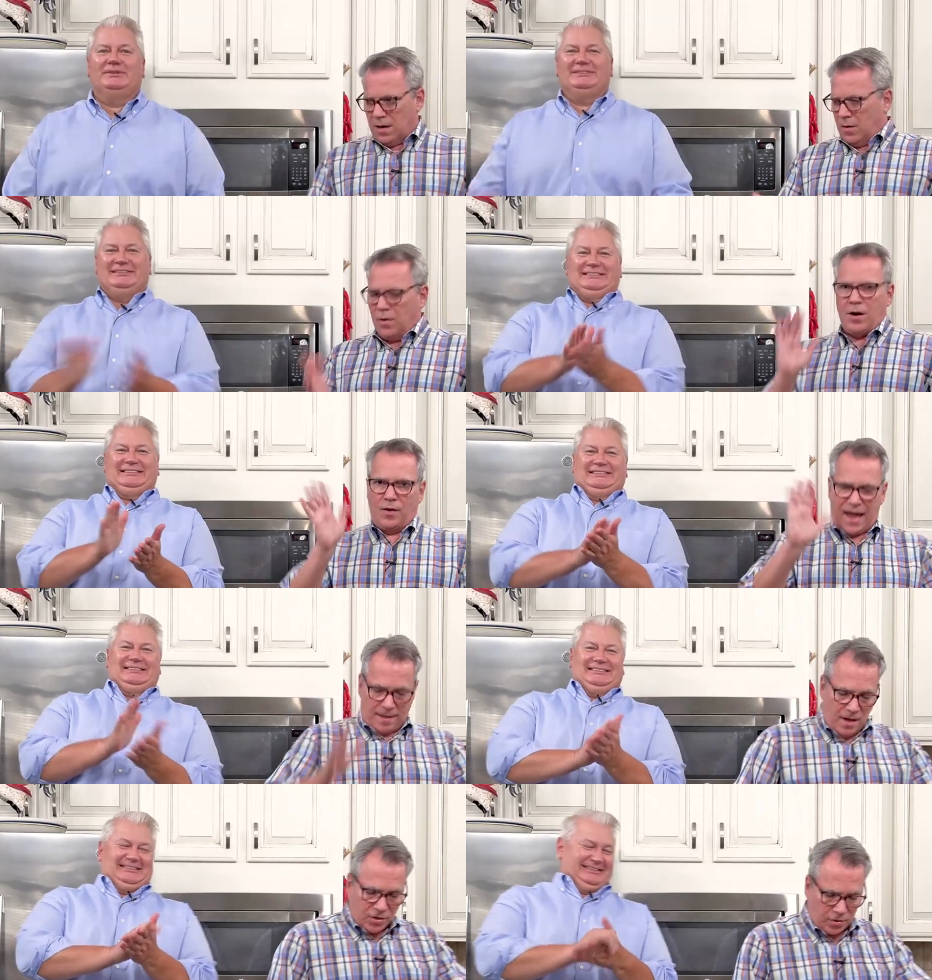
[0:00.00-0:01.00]
Speaker 1: Oh.
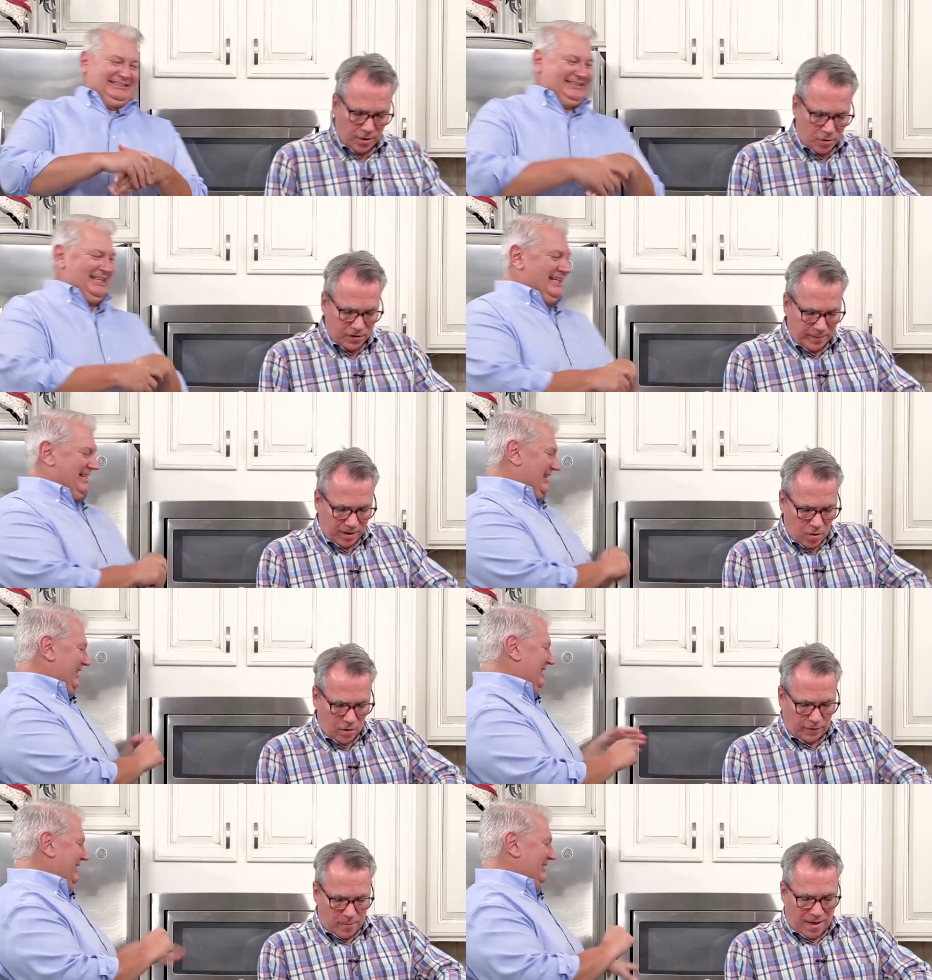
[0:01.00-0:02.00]
Okay, so those have been
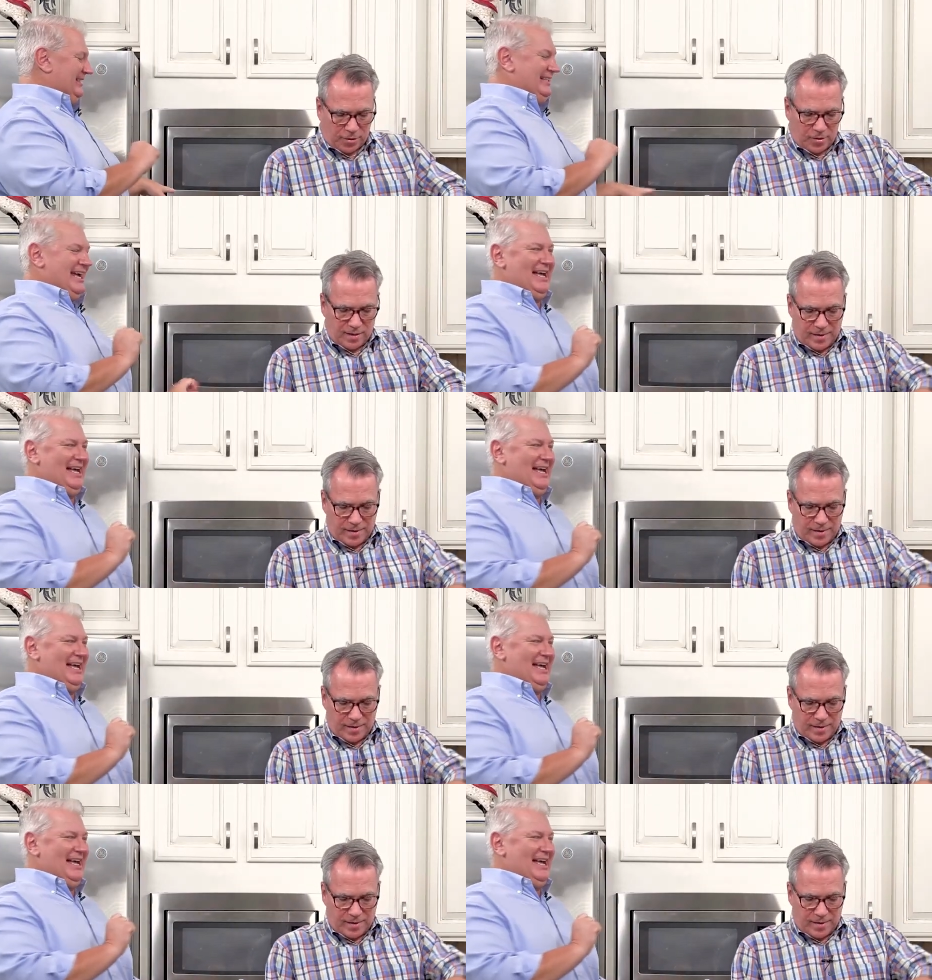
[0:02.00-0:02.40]
going for about 30